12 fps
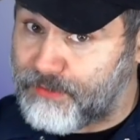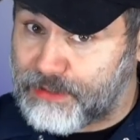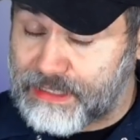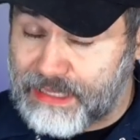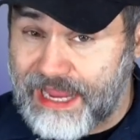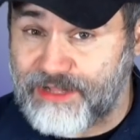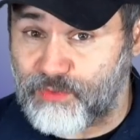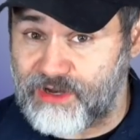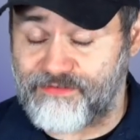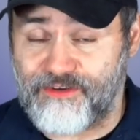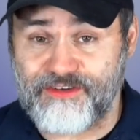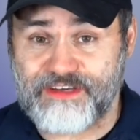really liked when
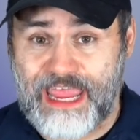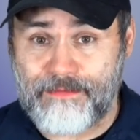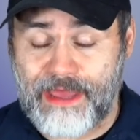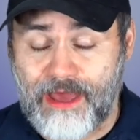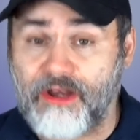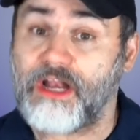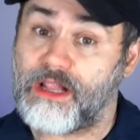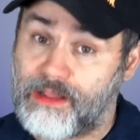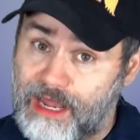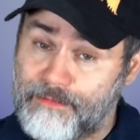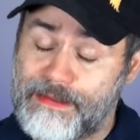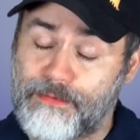it first came out, and a
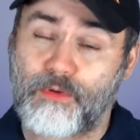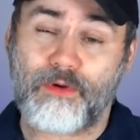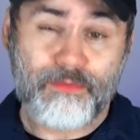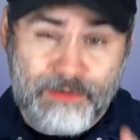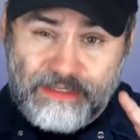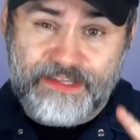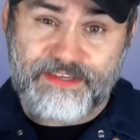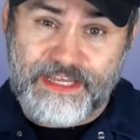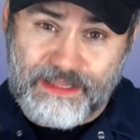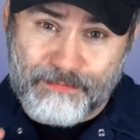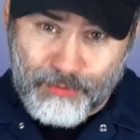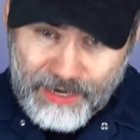lot of people were really
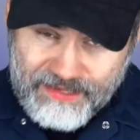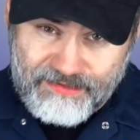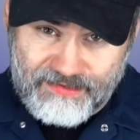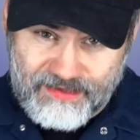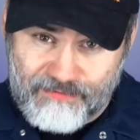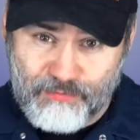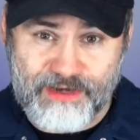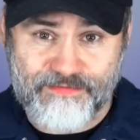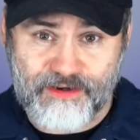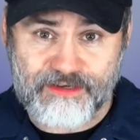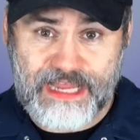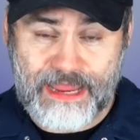singing the praises of when it
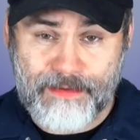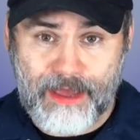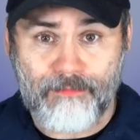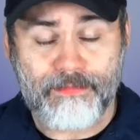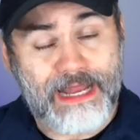first came out,